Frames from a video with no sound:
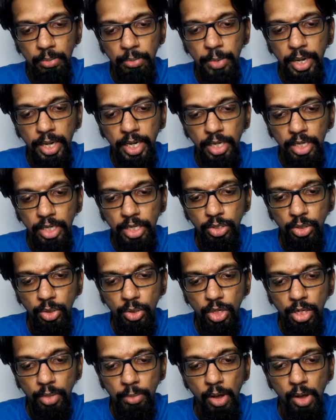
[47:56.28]
mainly
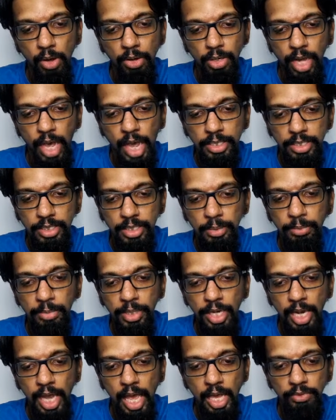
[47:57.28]
talk about
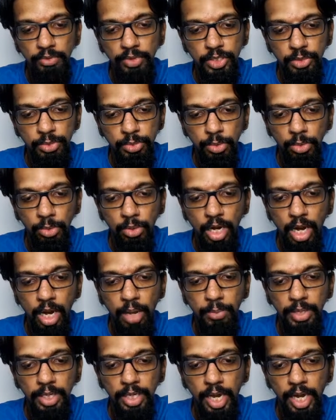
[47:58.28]
assembly language
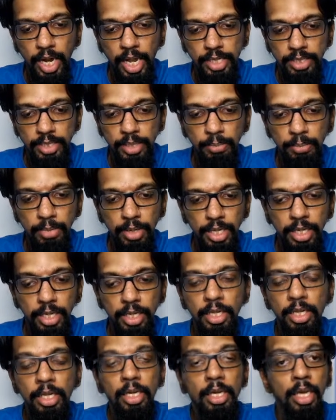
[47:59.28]
programming and
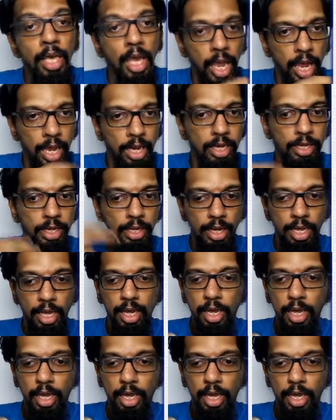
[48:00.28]
assembly and